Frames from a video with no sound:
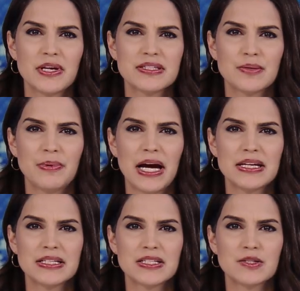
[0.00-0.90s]
President
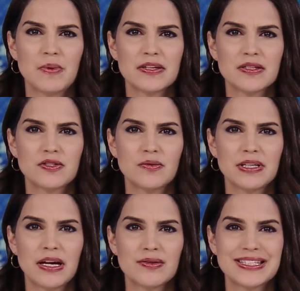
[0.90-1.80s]
Biden is expected to
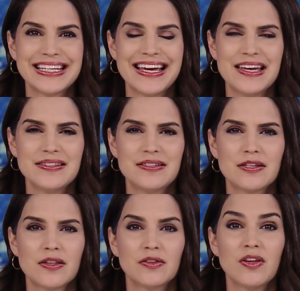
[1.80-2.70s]
announce an end
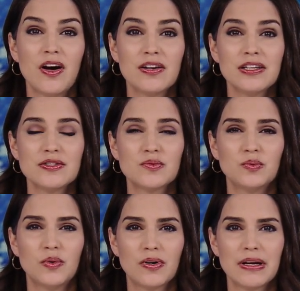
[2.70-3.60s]
to the longest
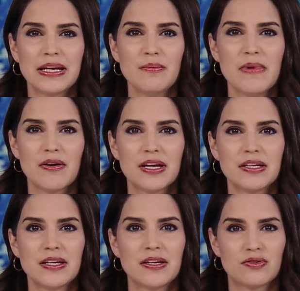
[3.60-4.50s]
war in
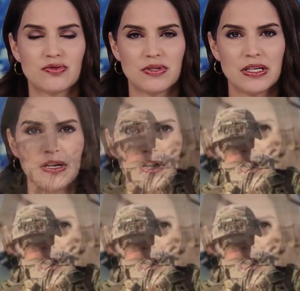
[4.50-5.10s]
American history.